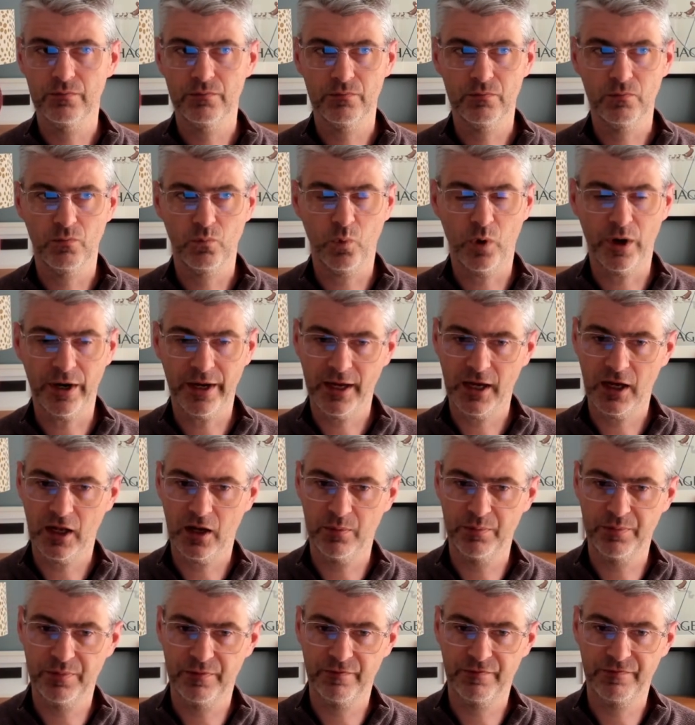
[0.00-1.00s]
want
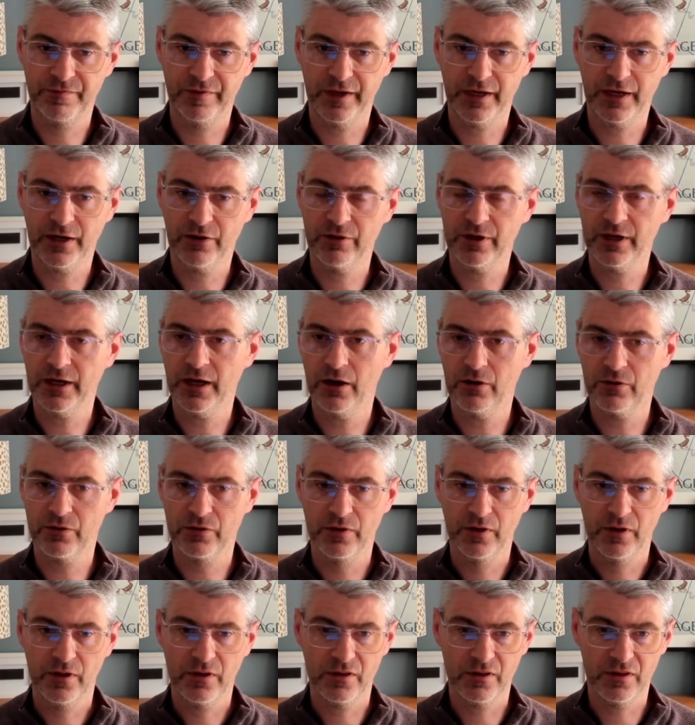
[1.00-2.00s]
help figuring out
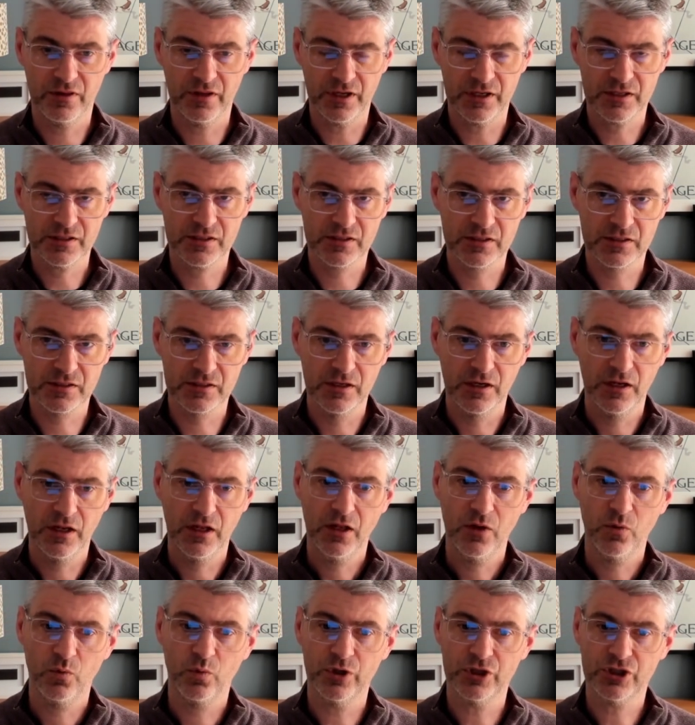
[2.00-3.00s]
this,
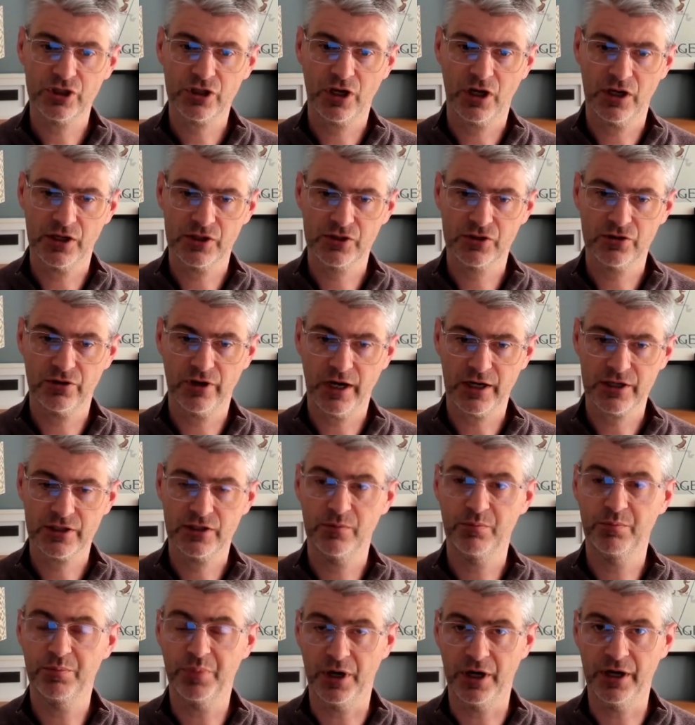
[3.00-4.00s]
which costs are
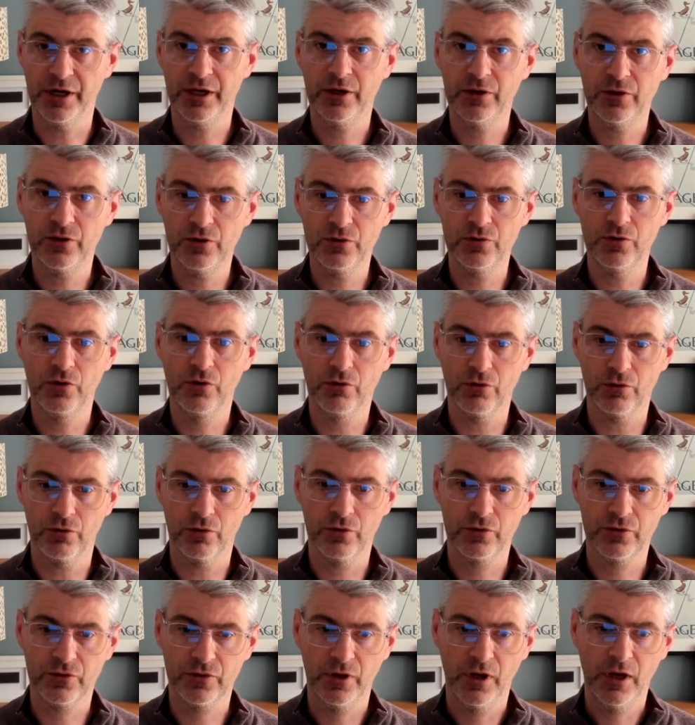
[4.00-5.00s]
actually buying you
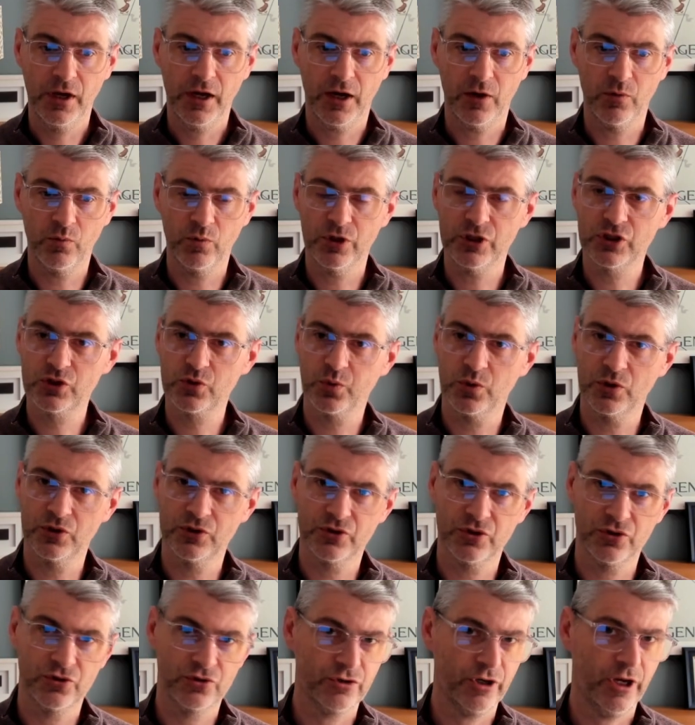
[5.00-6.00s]
growth and which ones
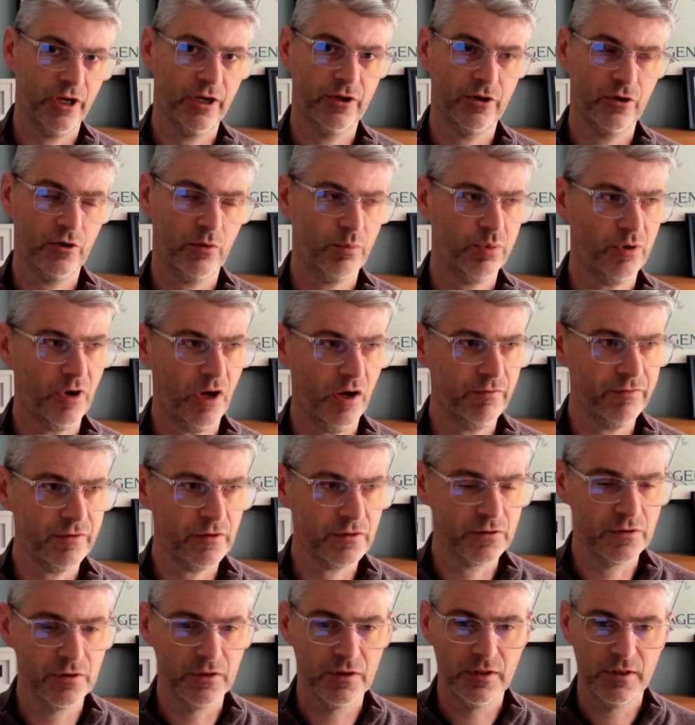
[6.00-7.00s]
are draining your
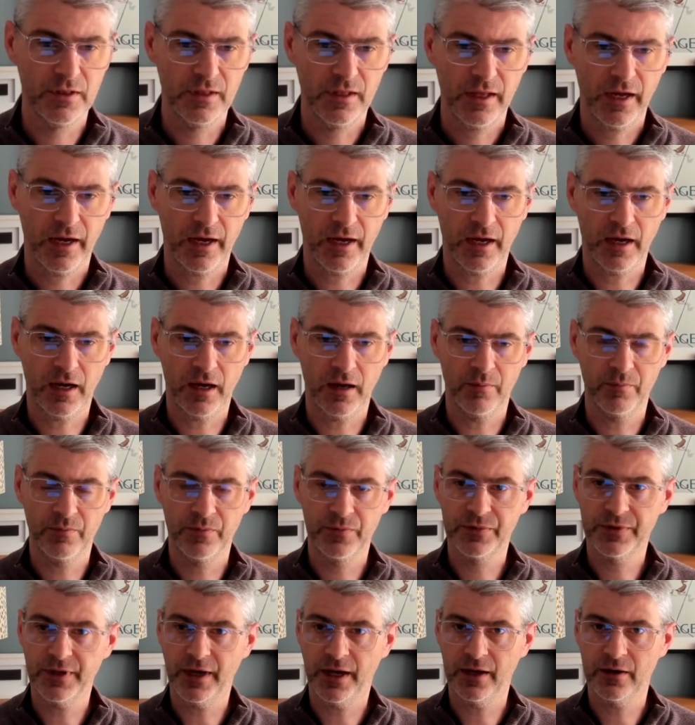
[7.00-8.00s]
profit,
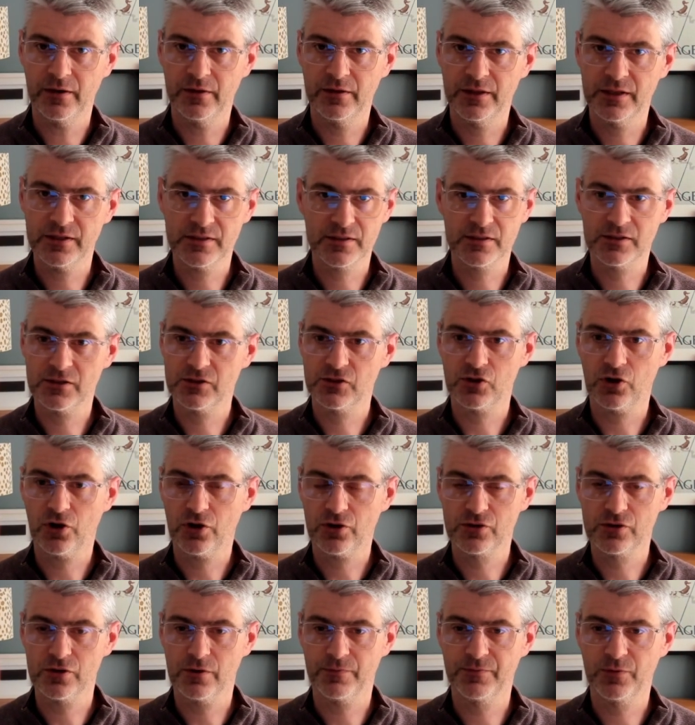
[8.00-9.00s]
then this is the sort of
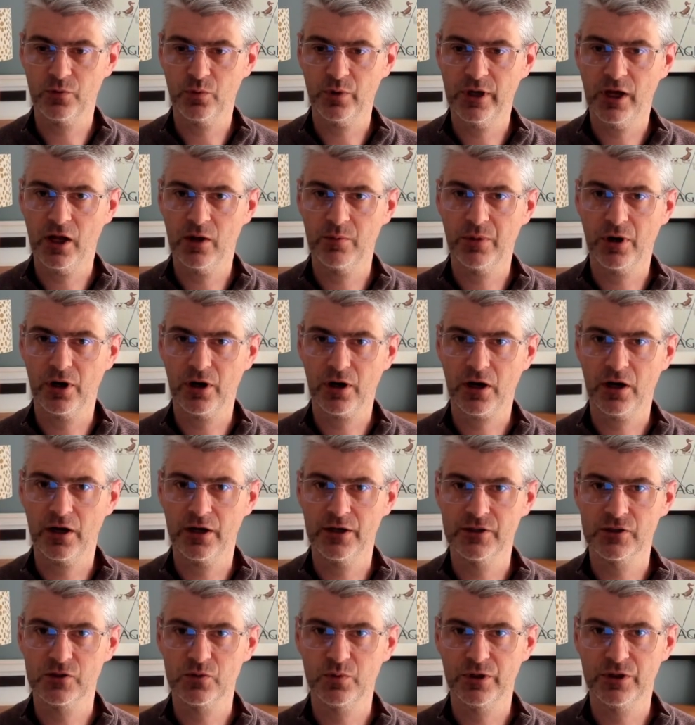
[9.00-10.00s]
stuff that we help our
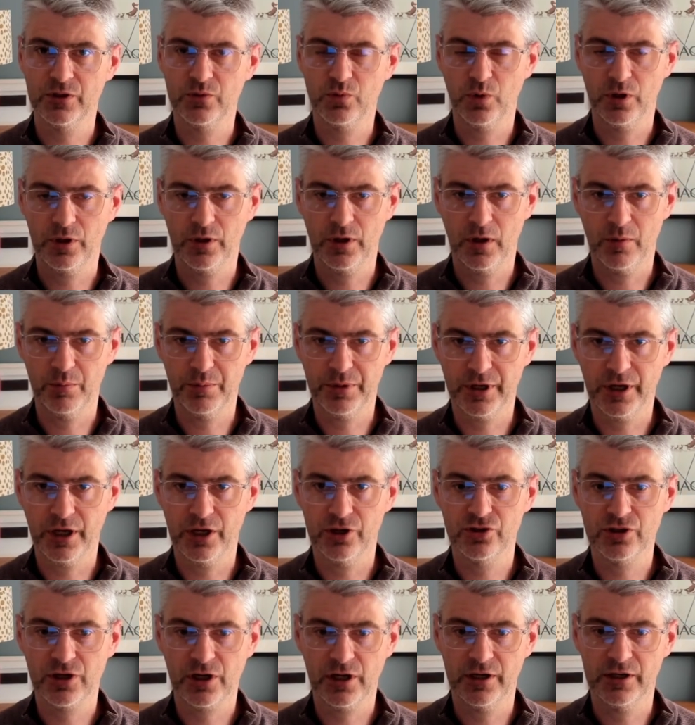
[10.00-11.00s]
clients with, we help
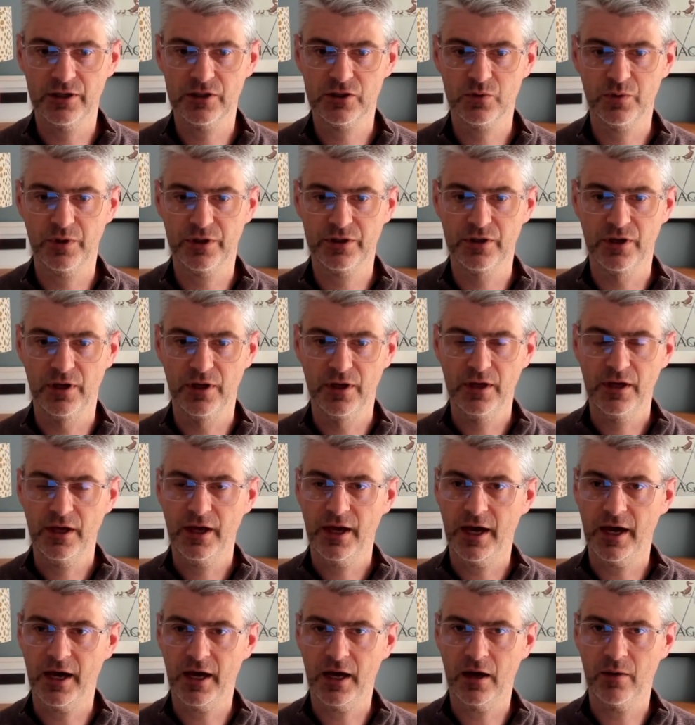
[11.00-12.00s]
podiatry clinics with
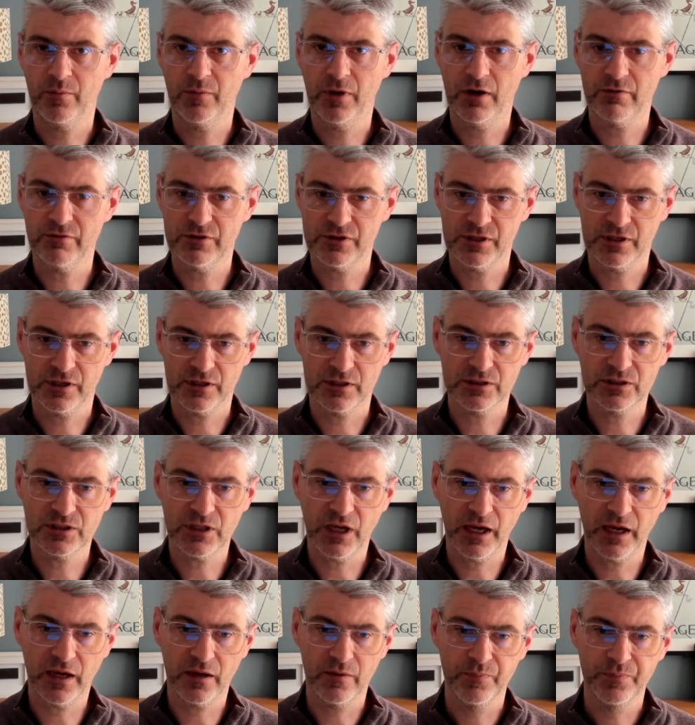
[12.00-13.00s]
every single
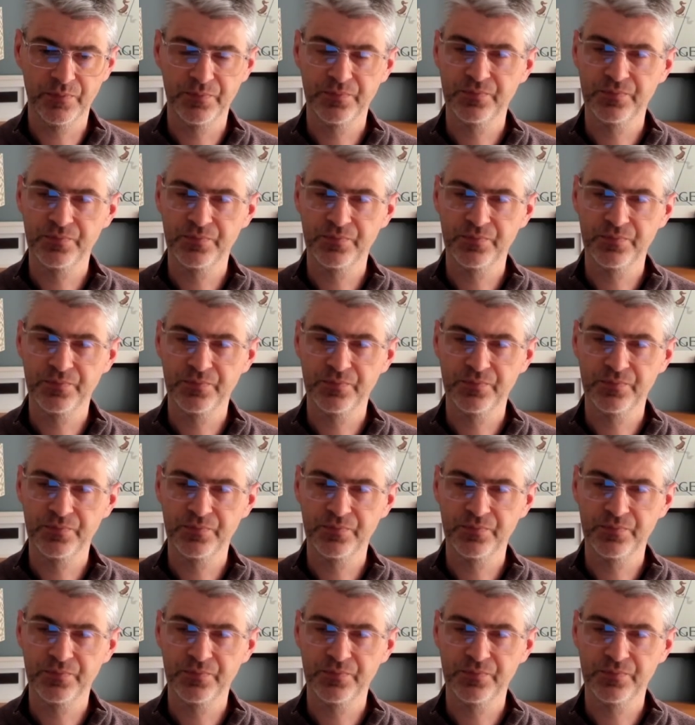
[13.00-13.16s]
day.